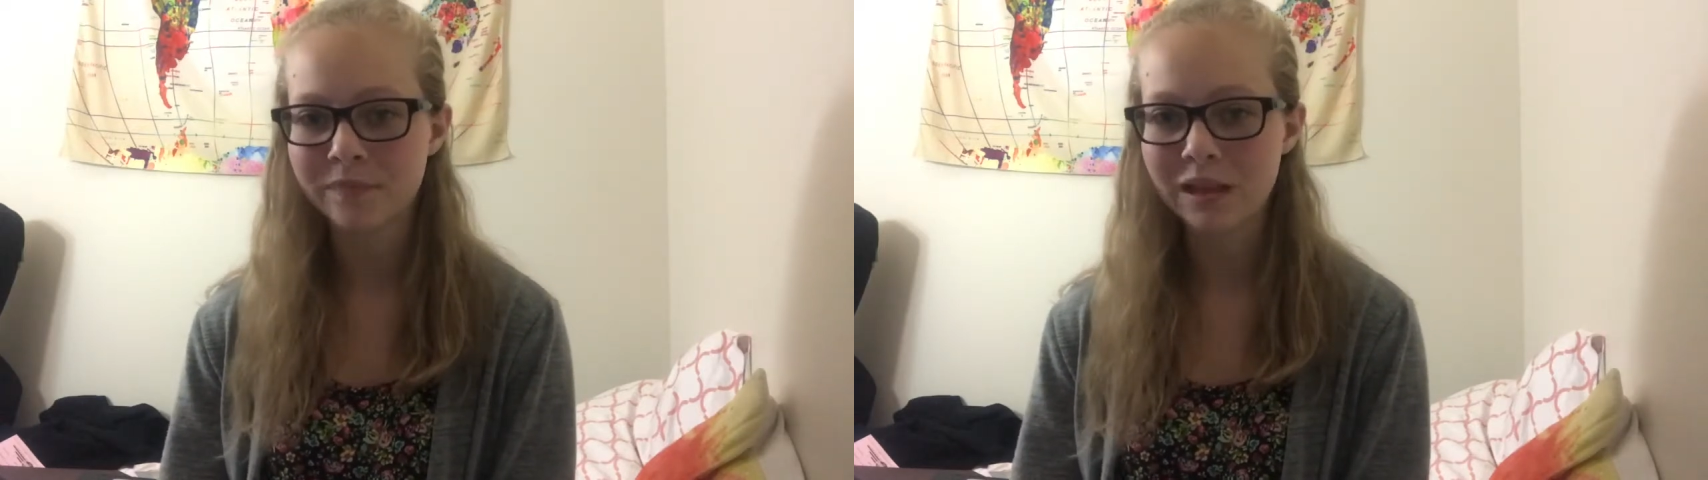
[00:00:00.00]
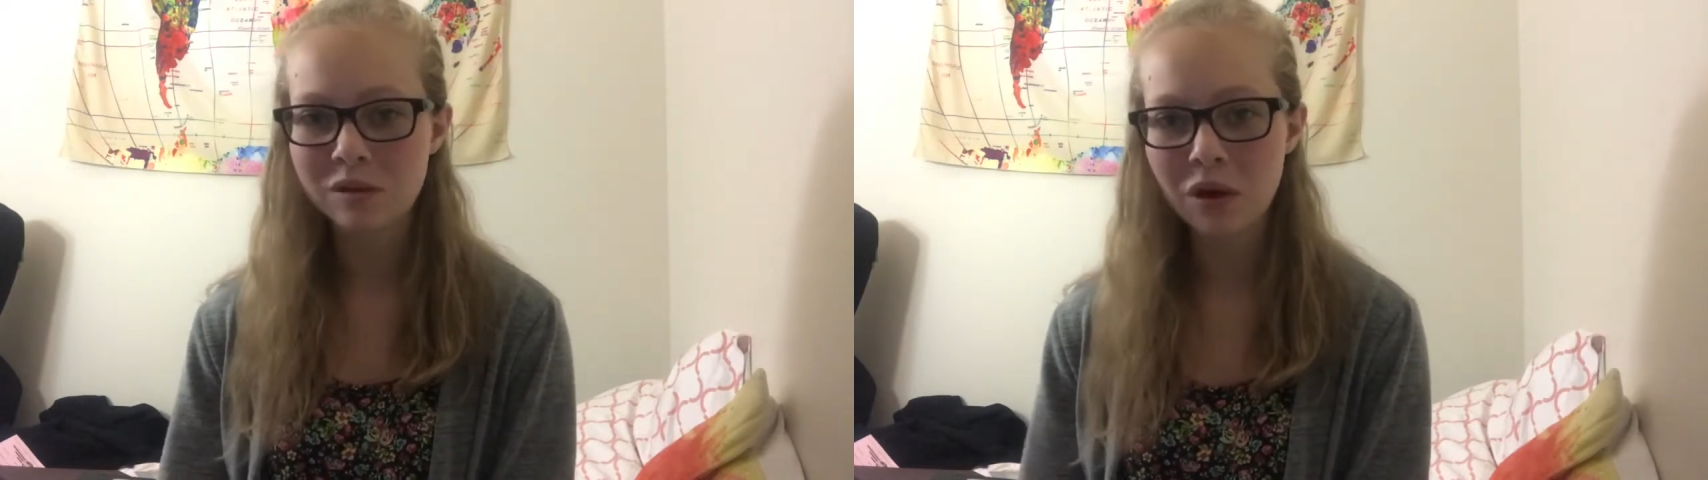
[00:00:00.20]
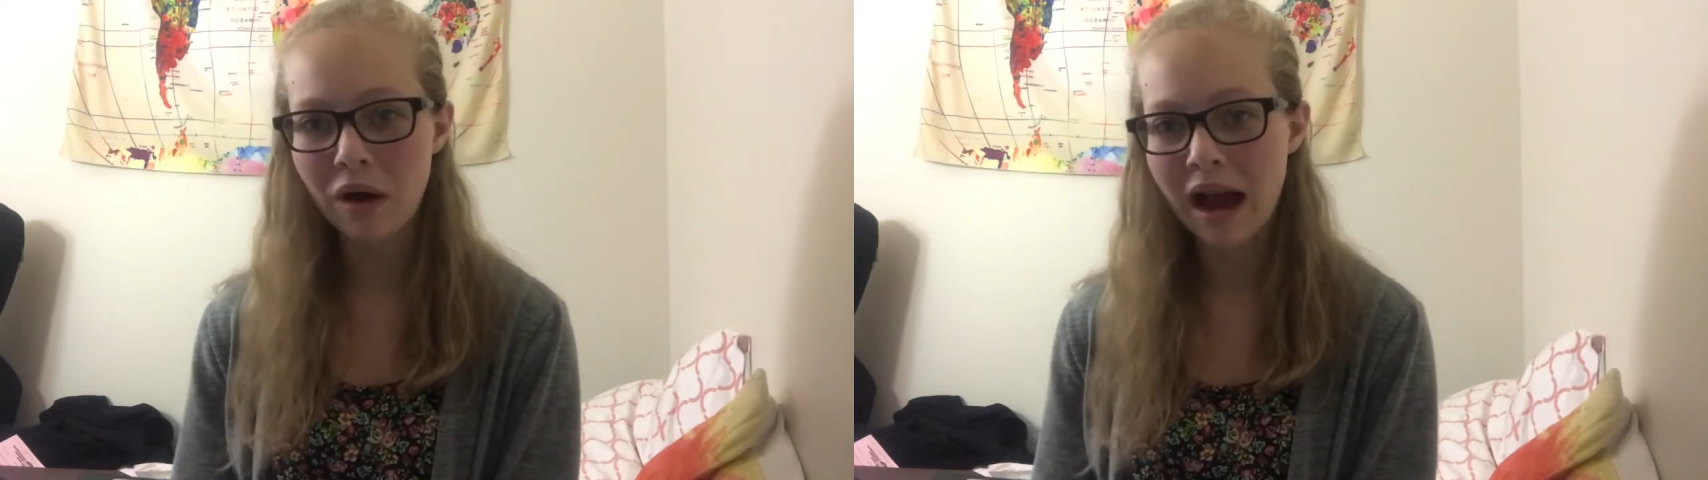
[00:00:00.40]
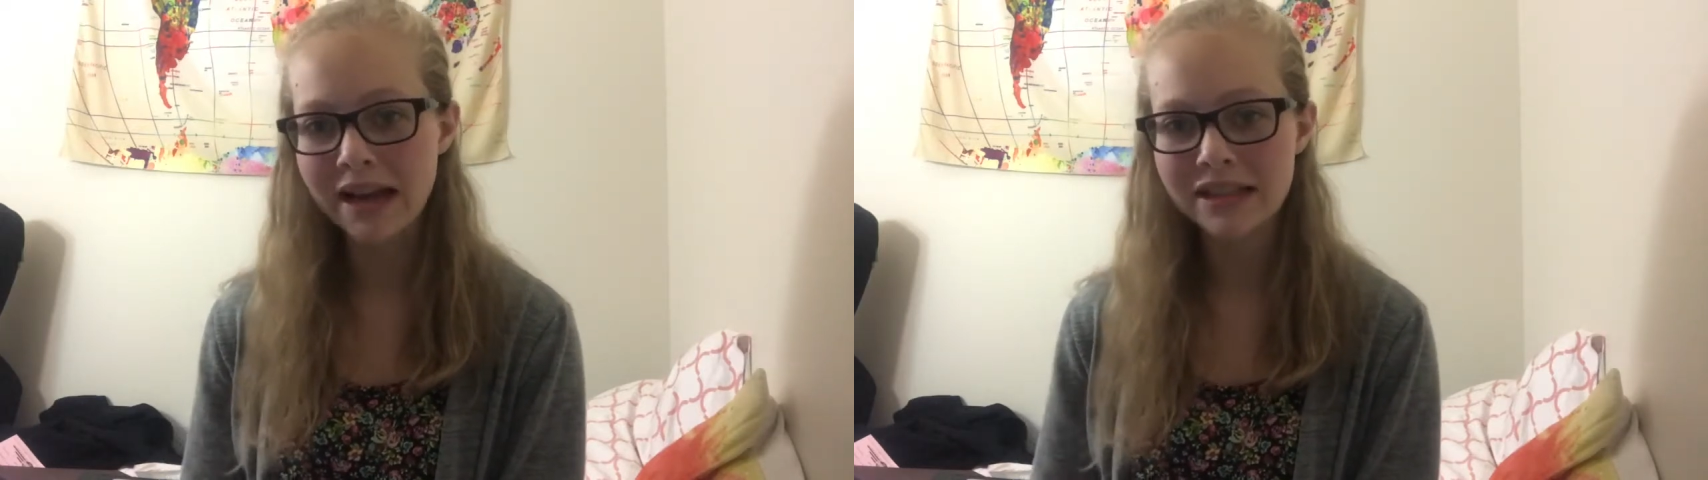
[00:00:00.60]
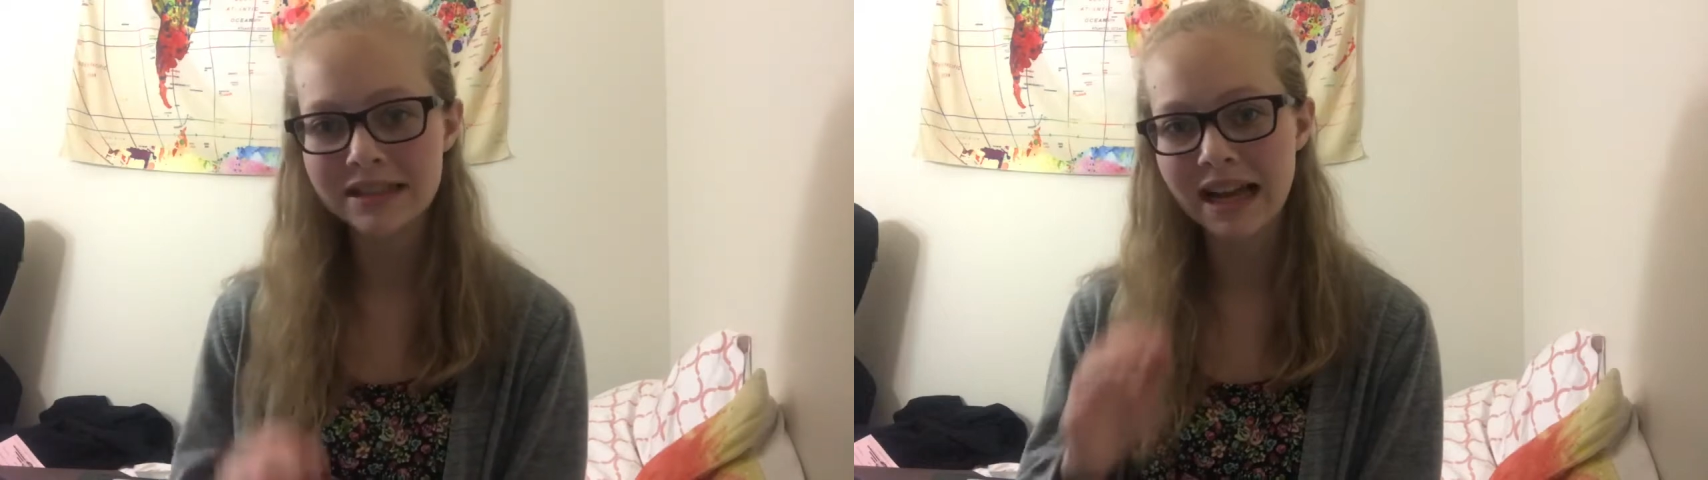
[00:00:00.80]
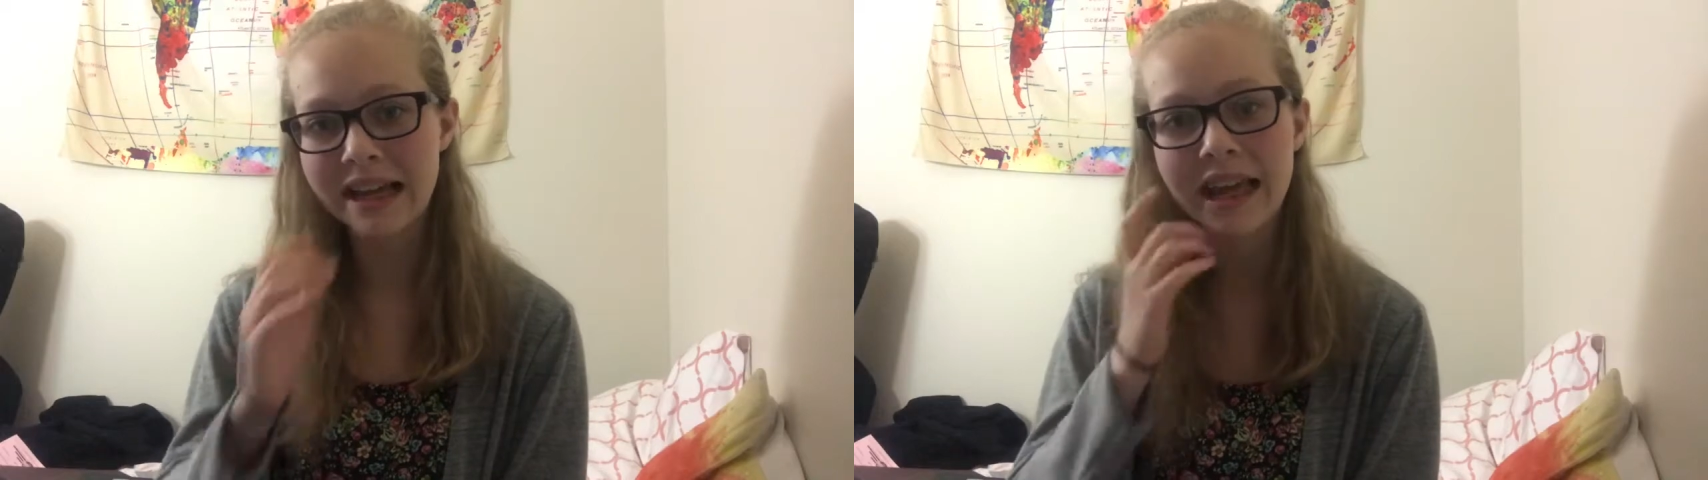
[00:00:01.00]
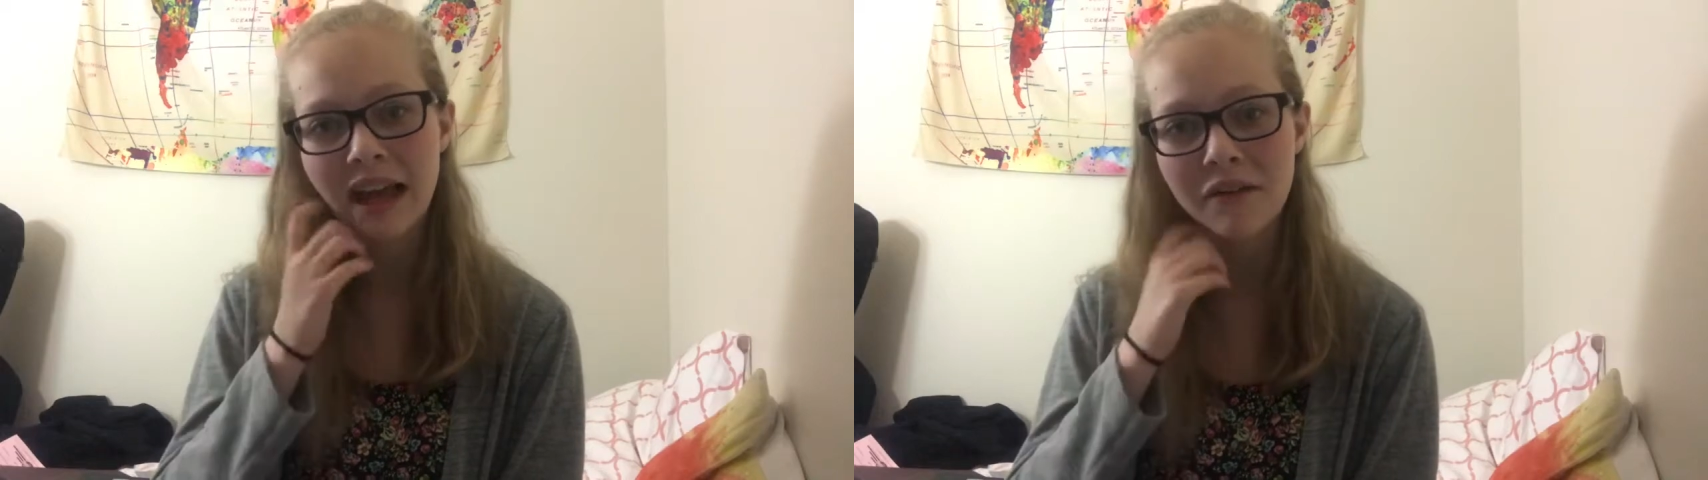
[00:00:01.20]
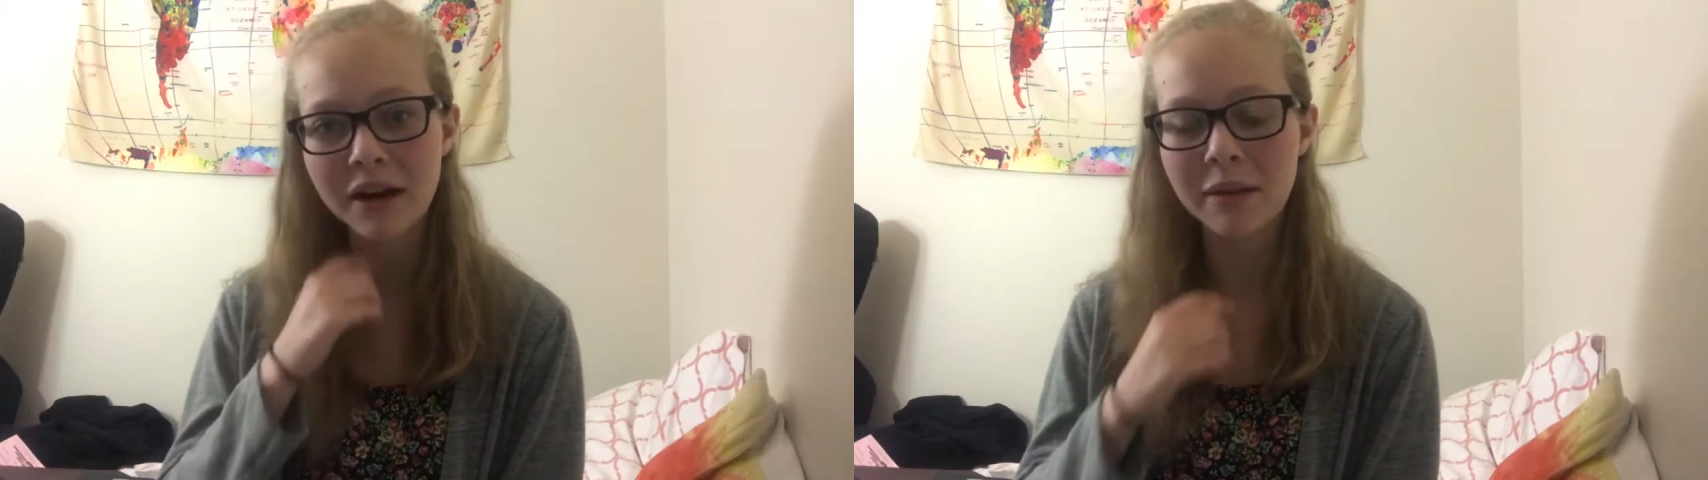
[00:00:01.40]
So I
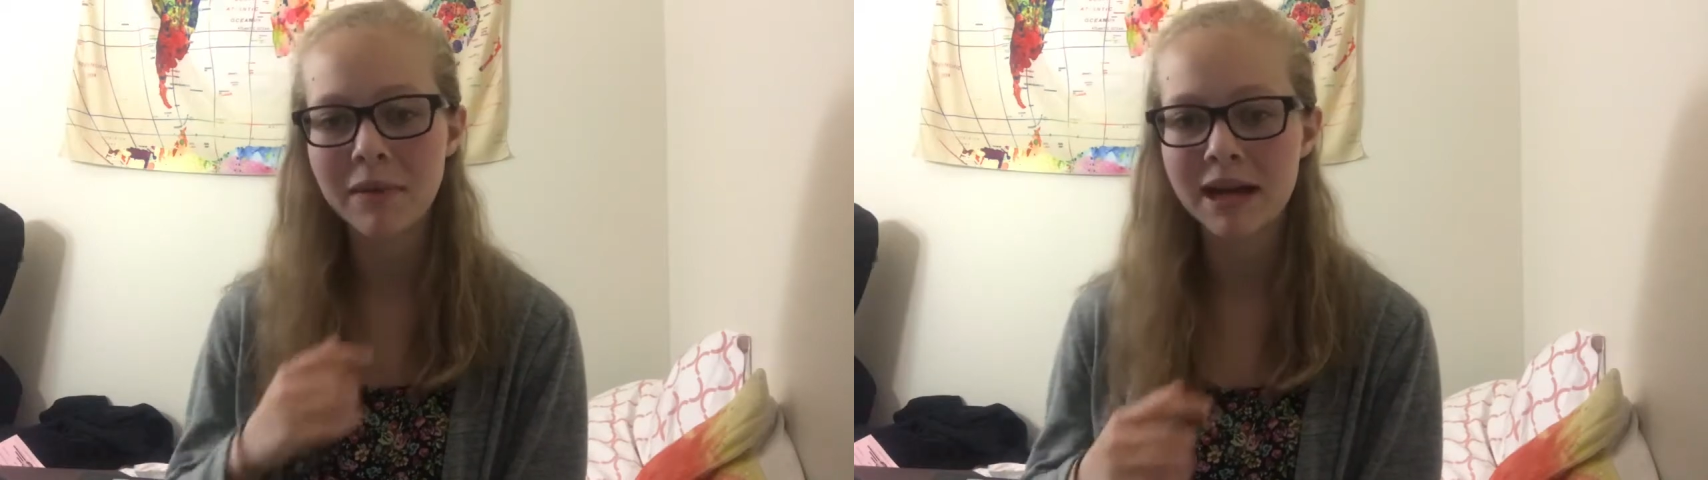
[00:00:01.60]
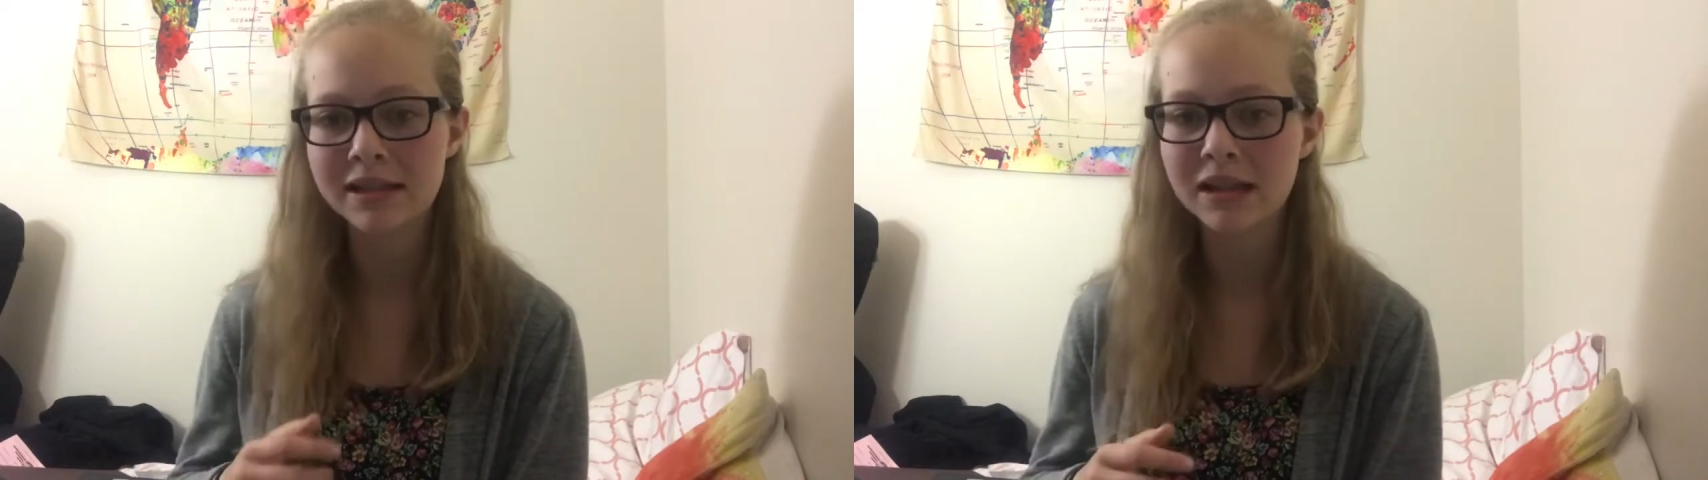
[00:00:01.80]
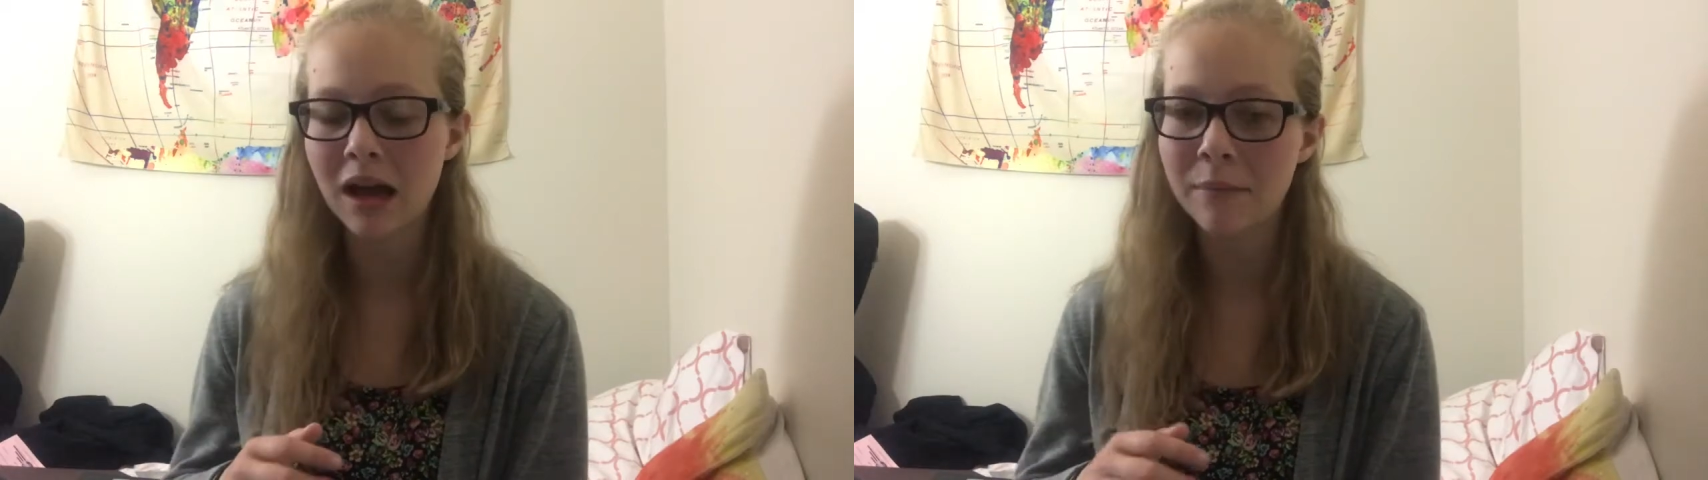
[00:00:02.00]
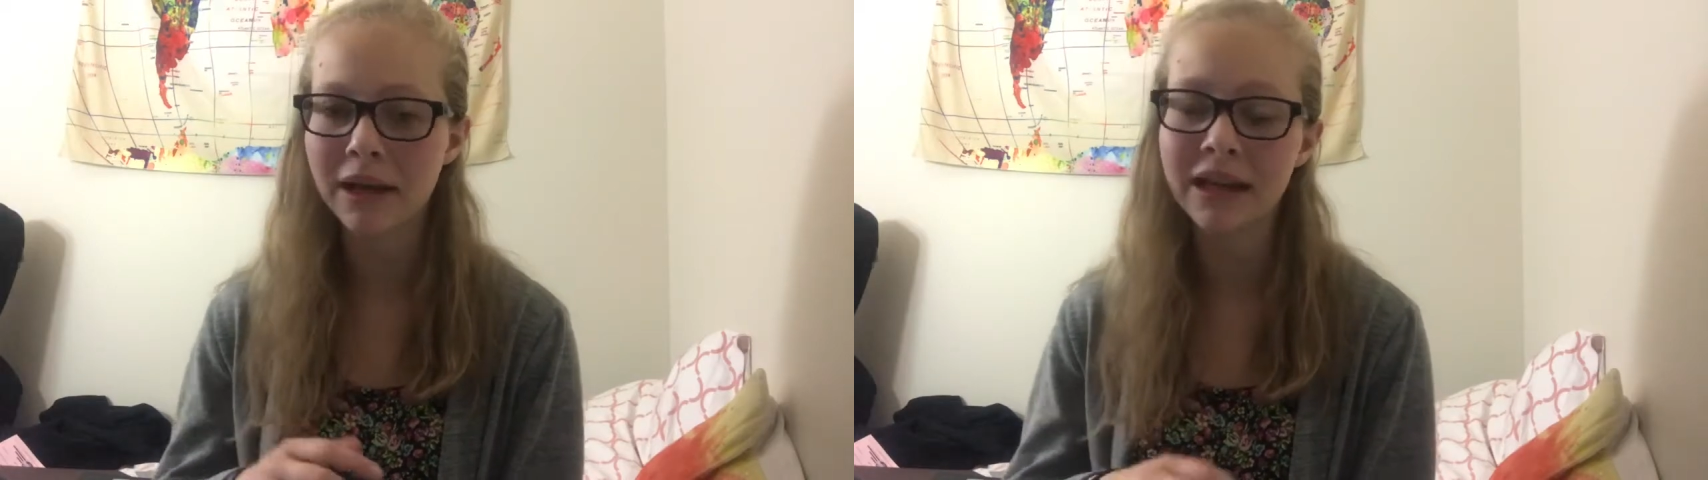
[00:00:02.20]
can't recommend coming,